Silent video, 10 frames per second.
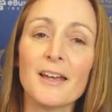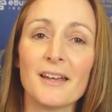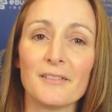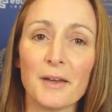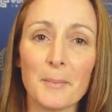
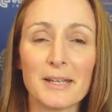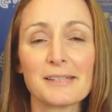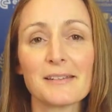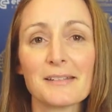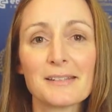if that makes
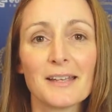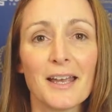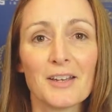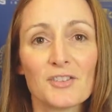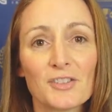sense.
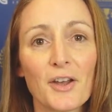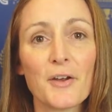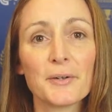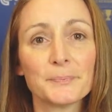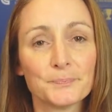
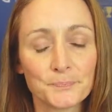So